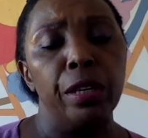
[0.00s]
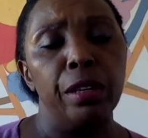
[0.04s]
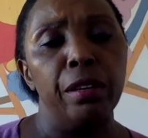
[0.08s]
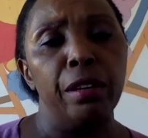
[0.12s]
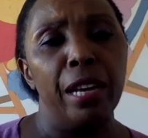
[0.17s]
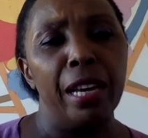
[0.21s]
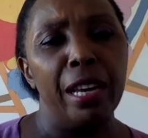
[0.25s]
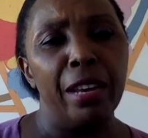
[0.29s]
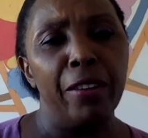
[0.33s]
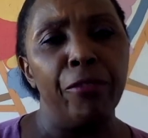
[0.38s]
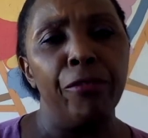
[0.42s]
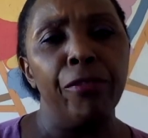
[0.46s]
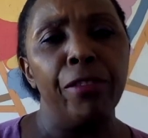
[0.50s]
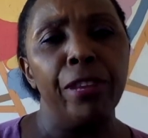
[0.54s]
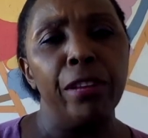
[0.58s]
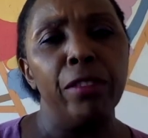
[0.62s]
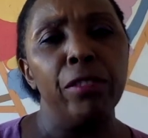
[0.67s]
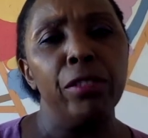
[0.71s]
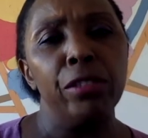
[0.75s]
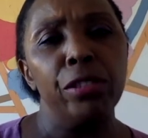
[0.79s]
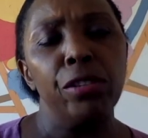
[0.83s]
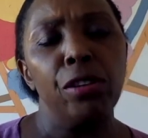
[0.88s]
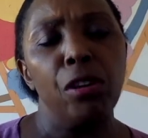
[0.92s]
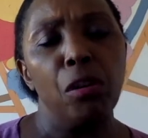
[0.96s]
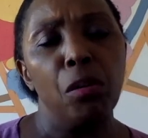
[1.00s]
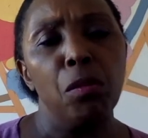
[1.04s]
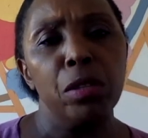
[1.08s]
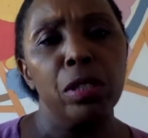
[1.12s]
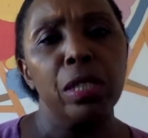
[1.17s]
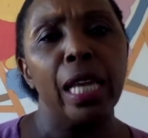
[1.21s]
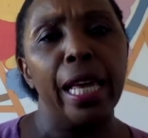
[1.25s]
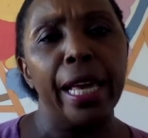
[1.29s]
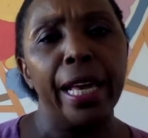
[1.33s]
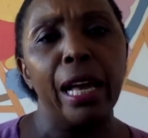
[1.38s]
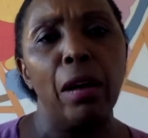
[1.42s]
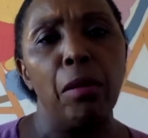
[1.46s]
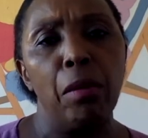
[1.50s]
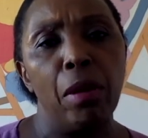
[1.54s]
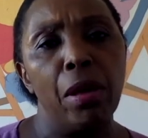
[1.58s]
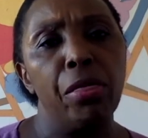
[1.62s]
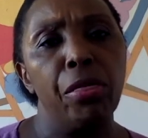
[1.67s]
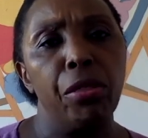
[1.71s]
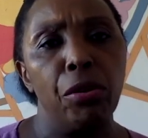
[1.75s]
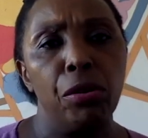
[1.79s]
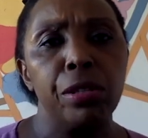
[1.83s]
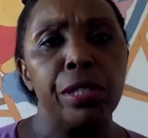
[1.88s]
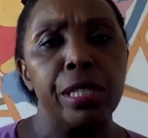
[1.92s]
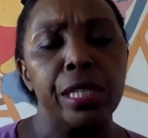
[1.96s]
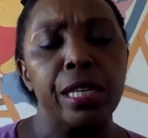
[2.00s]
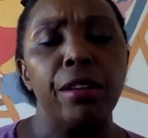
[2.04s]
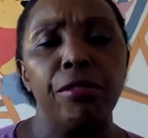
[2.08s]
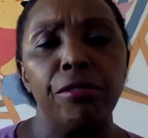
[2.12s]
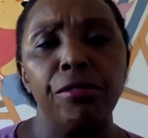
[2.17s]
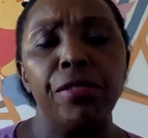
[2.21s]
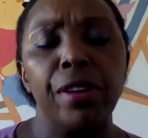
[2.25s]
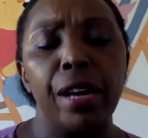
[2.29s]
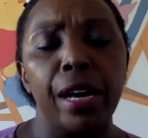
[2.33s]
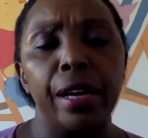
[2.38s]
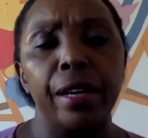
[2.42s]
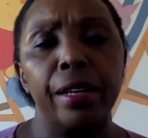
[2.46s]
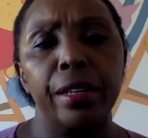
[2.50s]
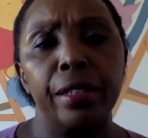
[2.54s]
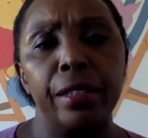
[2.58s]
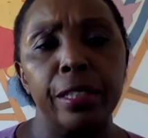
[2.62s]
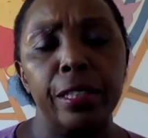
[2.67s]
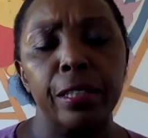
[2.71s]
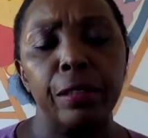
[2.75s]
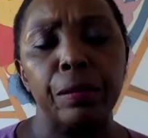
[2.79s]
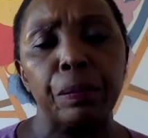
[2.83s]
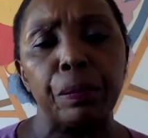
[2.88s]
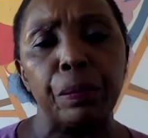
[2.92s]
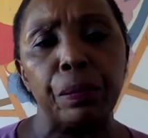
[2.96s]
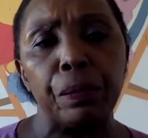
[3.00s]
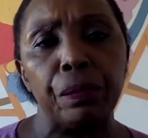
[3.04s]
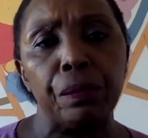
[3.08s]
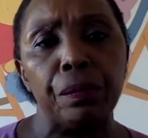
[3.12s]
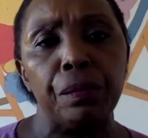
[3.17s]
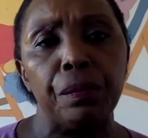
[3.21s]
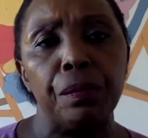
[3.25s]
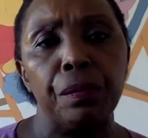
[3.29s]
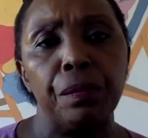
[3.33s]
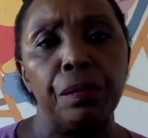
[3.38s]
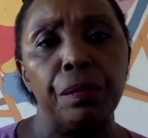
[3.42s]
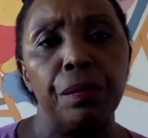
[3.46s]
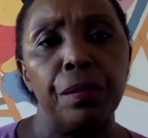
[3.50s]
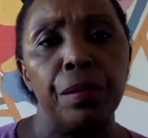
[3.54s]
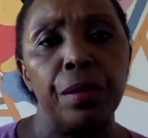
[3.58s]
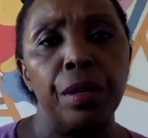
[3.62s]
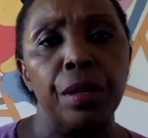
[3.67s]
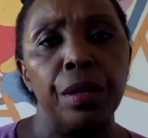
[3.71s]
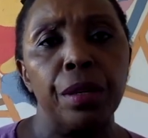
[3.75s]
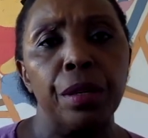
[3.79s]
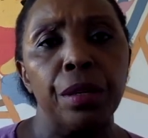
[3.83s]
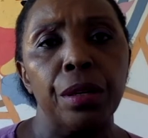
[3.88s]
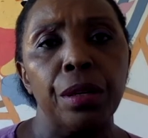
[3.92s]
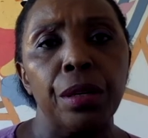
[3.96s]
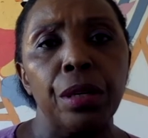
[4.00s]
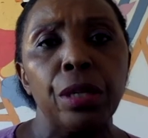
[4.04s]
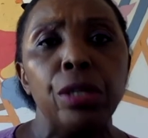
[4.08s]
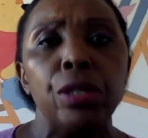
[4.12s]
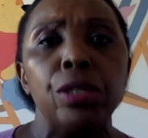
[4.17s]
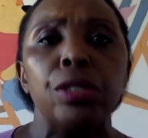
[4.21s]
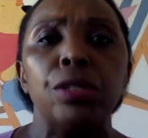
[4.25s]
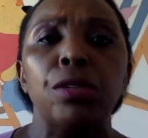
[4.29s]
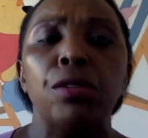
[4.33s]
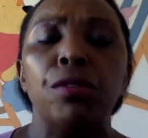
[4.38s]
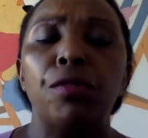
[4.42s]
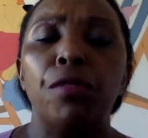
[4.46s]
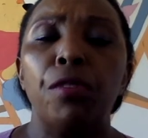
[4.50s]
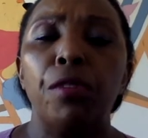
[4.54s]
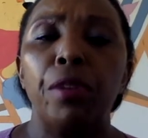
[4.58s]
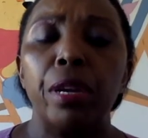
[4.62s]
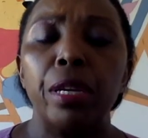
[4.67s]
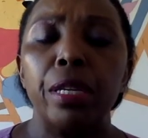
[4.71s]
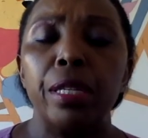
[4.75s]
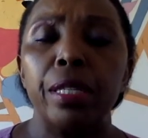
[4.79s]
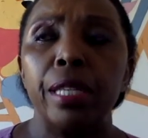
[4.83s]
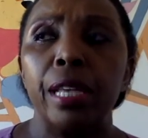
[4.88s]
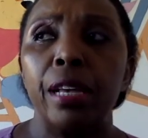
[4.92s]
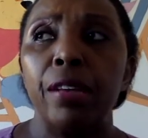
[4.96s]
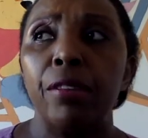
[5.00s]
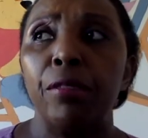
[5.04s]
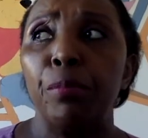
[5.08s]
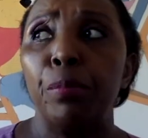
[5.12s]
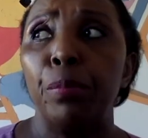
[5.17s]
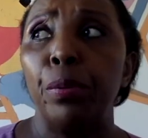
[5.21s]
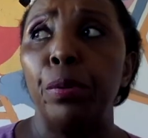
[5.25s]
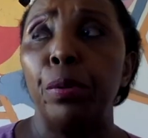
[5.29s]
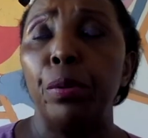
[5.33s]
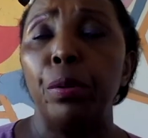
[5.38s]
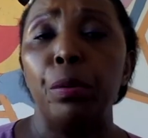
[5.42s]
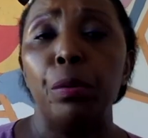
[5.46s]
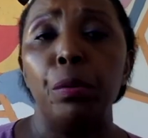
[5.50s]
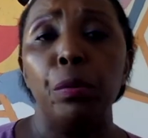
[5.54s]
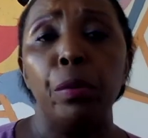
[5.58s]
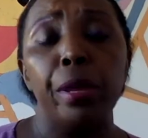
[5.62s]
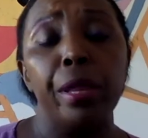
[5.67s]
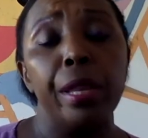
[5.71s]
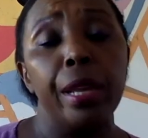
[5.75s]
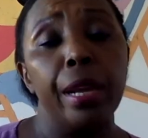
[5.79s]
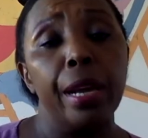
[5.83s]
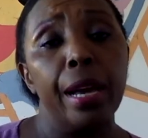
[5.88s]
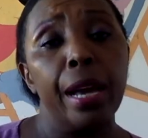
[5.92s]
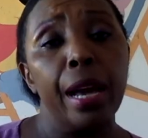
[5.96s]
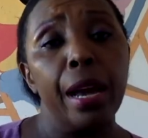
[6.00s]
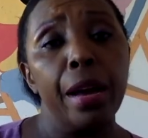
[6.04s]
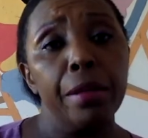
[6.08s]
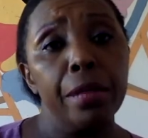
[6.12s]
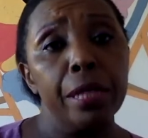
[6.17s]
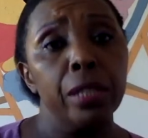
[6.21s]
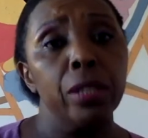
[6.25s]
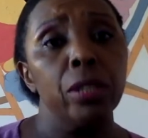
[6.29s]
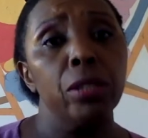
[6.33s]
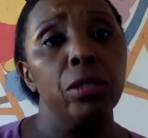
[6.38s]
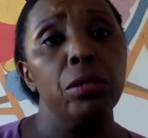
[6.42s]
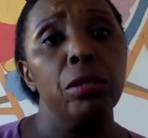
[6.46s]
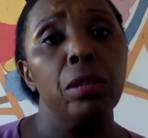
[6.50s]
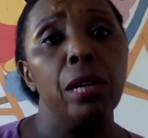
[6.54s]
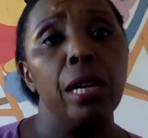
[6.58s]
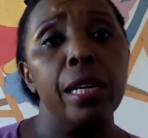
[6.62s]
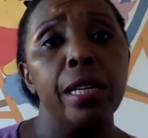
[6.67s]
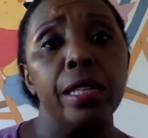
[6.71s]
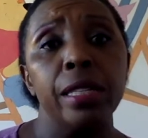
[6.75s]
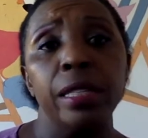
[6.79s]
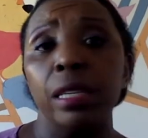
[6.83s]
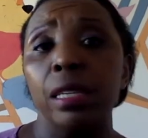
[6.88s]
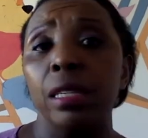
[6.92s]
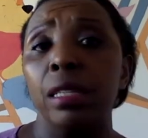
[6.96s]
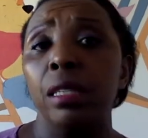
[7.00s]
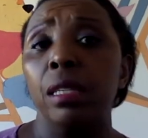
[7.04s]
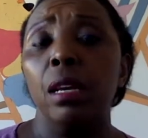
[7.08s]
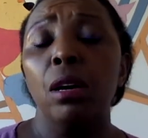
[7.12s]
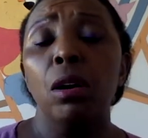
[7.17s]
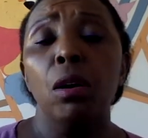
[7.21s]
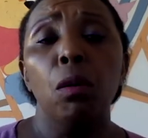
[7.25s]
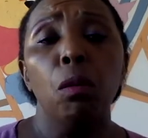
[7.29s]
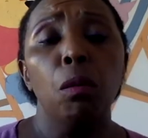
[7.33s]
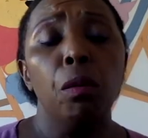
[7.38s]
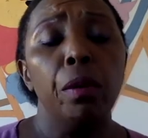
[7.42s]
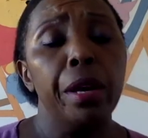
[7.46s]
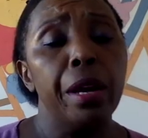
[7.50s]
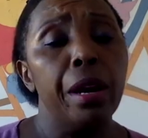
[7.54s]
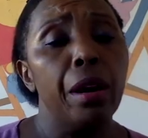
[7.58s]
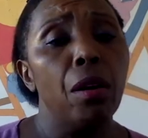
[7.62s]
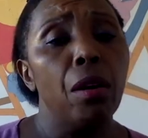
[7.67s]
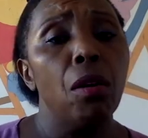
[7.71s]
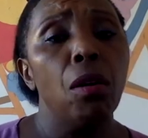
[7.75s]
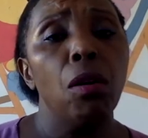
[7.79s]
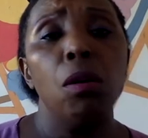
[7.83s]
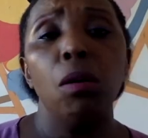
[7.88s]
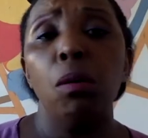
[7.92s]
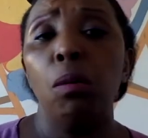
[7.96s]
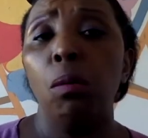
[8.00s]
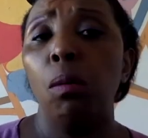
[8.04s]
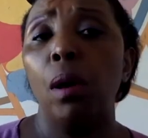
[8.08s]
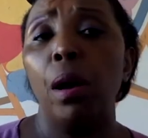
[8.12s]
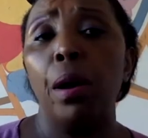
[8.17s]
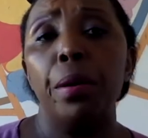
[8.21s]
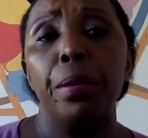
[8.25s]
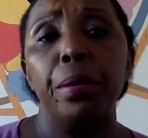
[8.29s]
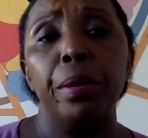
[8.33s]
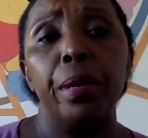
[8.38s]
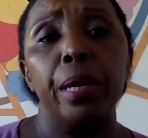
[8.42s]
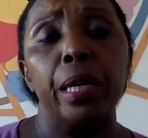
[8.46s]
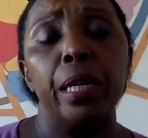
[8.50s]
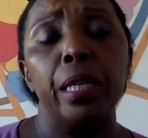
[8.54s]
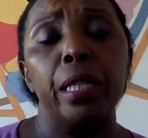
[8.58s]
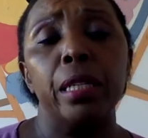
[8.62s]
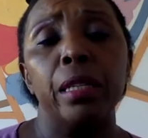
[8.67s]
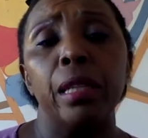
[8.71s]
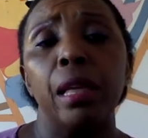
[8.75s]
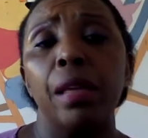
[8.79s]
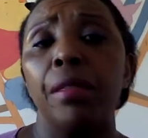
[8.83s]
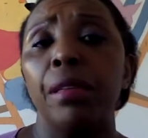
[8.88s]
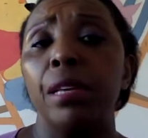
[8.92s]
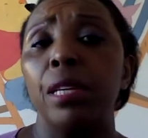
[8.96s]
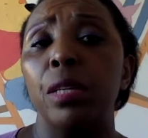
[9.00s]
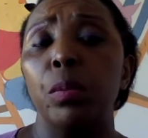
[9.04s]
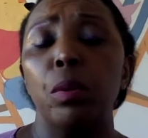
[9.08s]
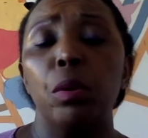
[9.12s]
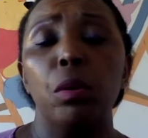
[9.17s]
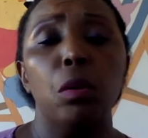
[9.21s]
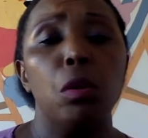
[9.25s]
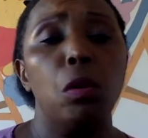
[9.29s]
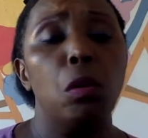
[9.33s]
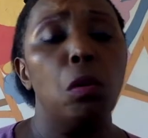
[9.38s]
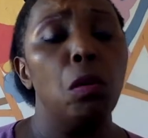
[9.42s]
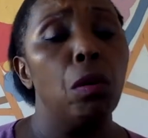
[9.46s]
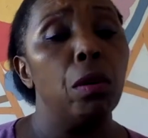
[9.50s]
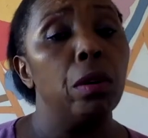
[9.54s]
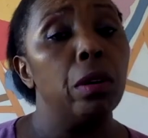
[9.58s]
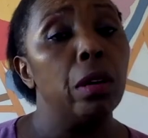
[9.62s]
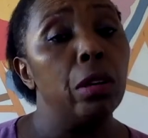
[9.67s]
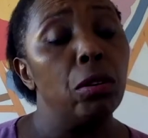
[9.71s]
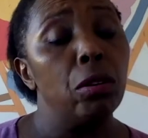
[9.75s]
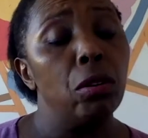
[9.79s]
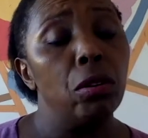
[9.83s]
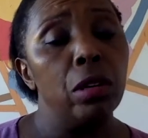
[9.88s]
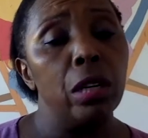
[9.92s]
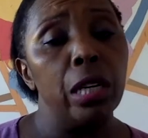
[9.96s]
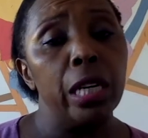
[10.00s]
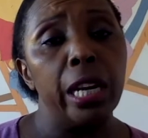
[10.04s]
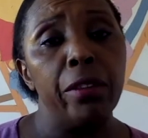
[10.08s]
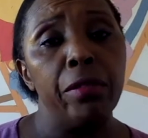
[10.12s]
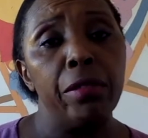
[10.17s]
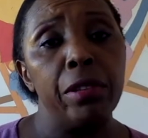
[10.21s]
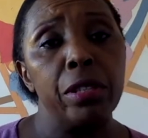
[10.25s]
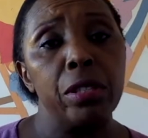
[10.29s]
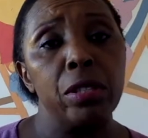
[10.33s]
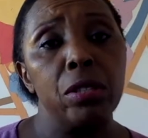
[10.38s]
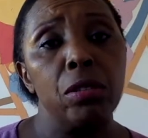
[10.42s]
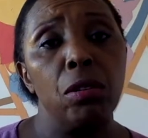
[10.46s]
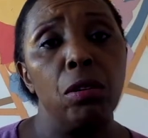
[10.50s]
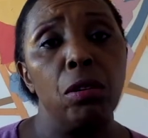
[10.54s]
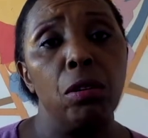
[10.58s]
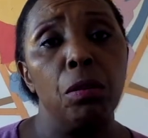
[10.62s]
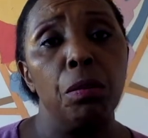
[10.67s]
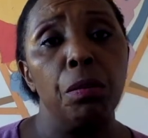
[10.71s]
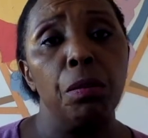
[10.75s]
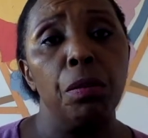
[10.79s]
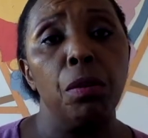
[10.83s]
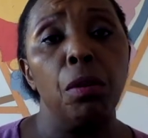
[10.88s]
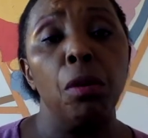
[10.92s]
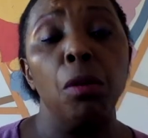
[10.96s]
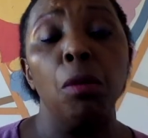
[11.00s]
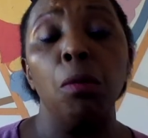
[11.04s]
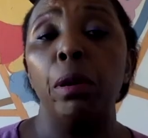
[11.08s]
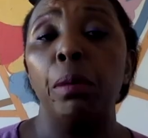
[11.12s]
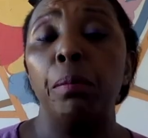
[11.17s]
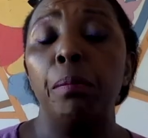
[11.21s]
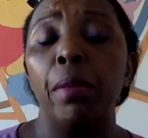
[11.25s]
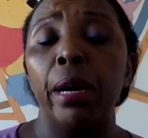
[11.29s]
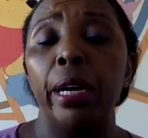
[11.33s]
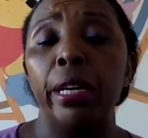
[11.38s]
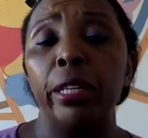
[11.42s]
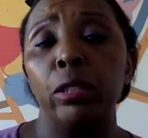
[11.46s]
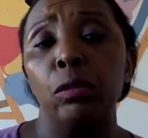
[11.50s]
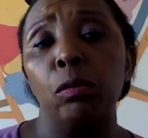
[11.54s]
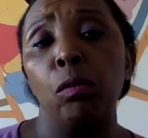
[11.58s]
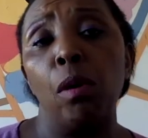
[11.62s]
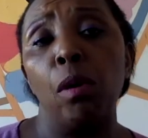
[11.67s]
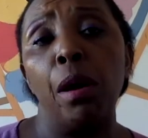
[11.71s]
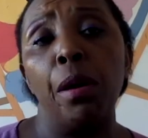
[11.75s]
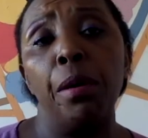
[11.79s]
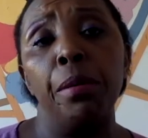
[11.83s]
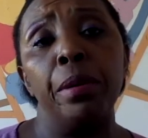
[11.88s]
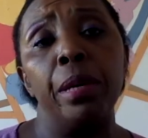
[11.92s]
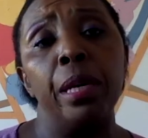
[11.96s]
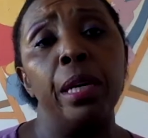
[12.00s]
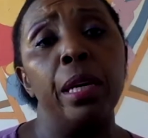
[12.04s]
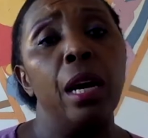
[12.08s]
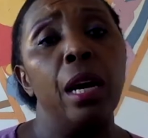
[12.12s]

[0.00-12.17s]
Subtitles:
it feels almost like our thoughts are facts. So for example, with the current crisis, we are all worried that this will go on and never stop. Or we might worry